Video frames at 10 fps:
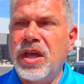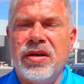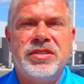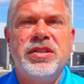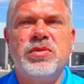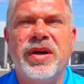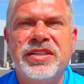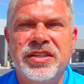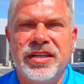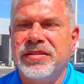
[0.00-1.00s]
I was just
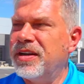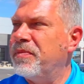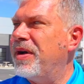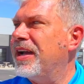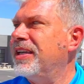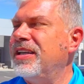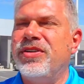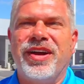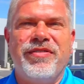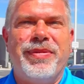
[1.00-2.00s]
watching a, a Mach-E
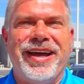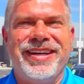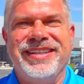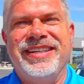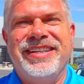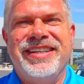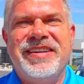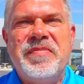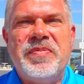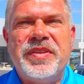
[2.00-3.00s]
drive by.
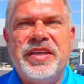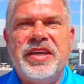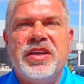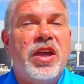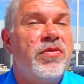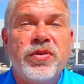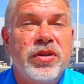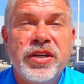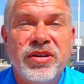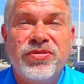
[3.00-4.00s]
If you're
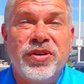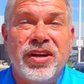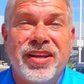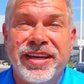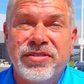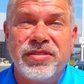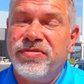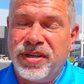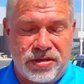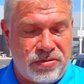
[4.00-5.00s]
looking for an electric
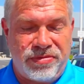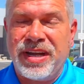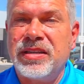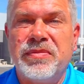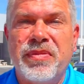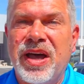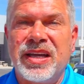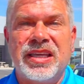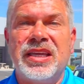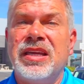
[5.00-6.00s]
vehicle, we've got the
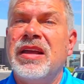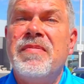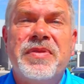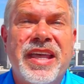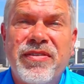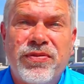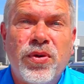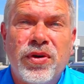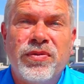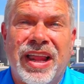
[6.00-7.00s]
Mach-E, that
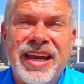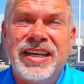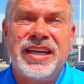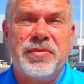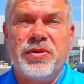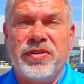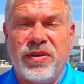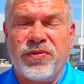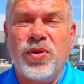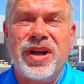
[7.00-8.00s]
Ford Lightning. I mean, with
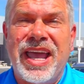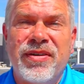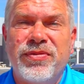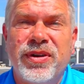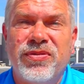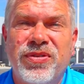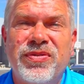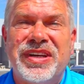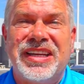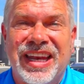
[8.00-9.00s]
the Ford
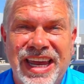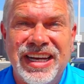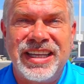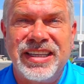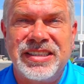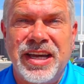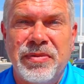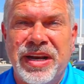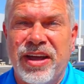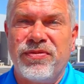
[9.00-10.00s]
F-150 Lightning that's
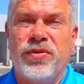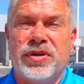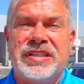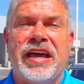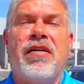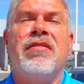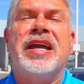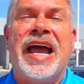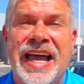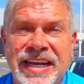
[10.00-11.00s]
coming out, Ford's got all
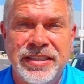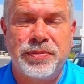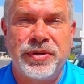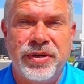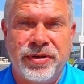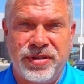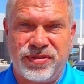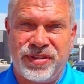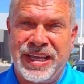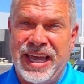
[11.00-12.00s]
kinds of
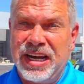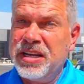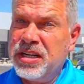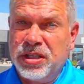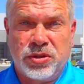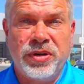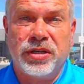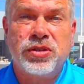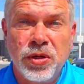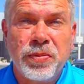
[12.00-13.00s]
pre-orders for that. So we
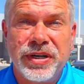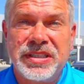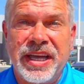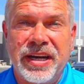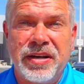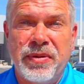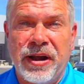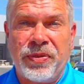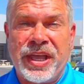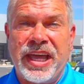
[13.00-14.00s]
are super excited
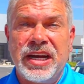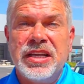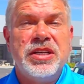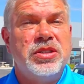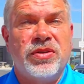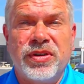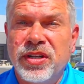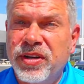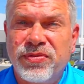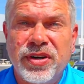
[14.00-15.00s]
about that. So if you're
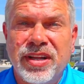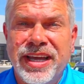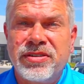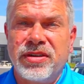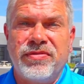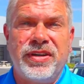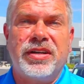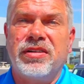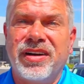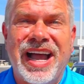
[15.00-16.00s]
looking for an electric
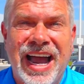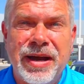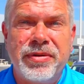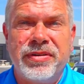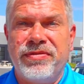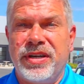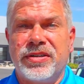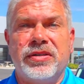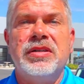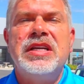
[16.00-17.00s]
vehicle or a hybrid
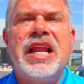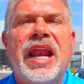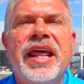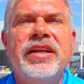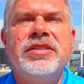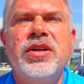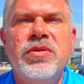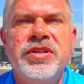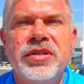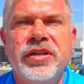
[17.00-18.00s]
vehicle, let us know
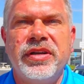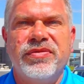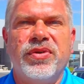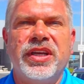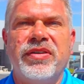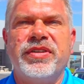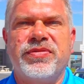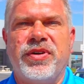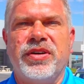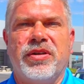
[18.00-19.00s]
what you're looking for. Give us
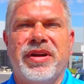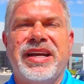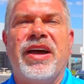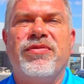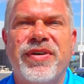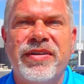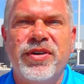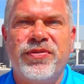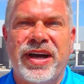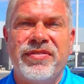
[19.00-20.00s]
a phone call right now,
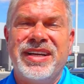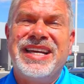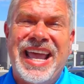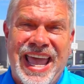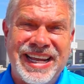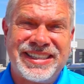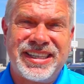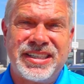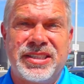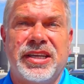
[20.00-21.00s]

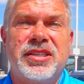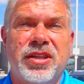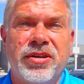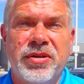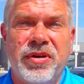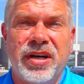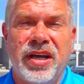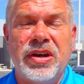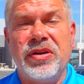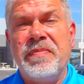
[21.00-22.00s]

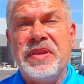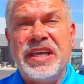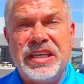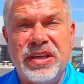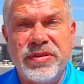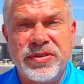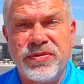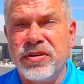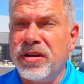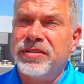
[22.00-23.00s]
505-866-3100. Give us a
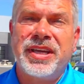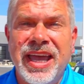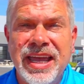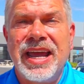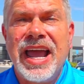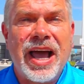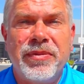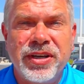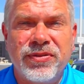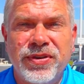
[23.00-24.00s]
phone call. Say, hey, I'm
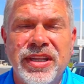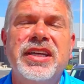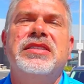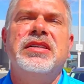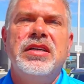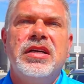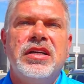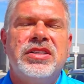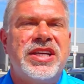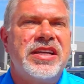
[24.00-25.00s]
looking for this.
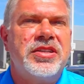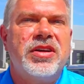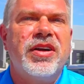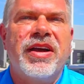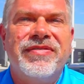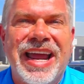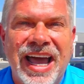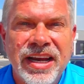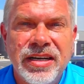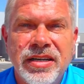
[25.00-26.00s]
Chances are I've
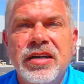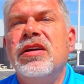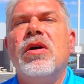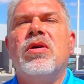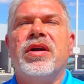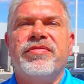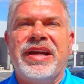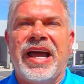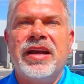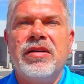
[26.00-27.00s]
got it or I've
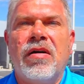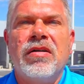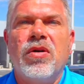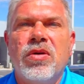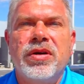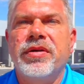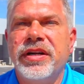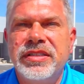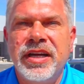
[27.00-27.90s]
got it on order and it's